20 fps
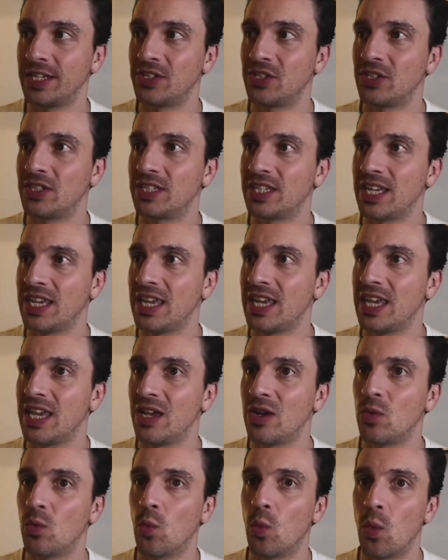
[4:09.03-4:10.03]
just see
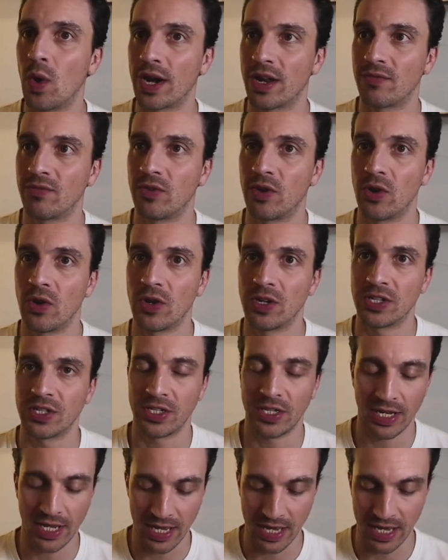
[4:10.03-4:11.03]
here what I've got
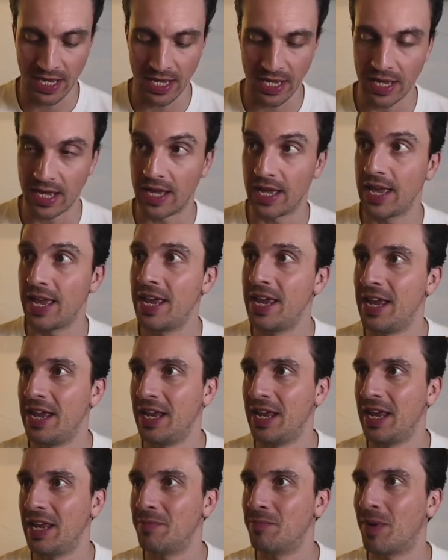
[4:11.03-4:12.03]

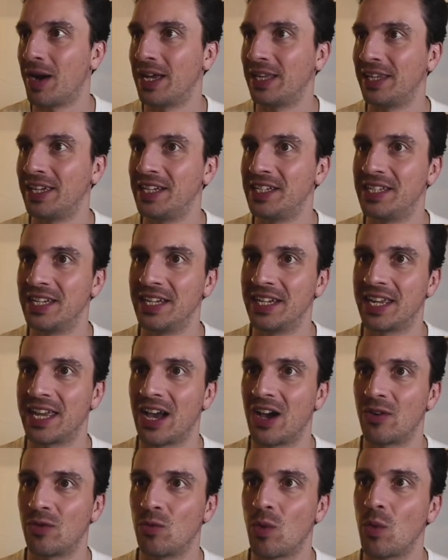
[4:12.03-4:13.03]
in my LinkedIn
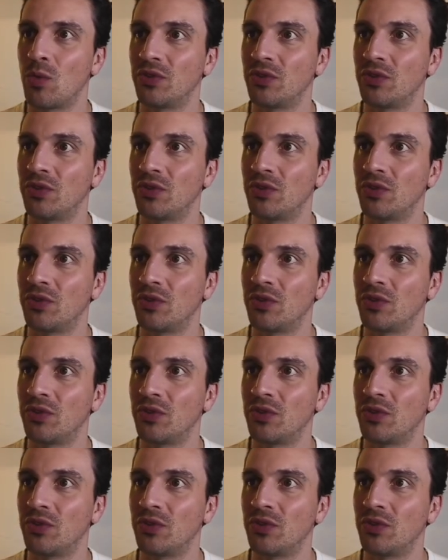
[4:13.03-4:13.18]
account. What was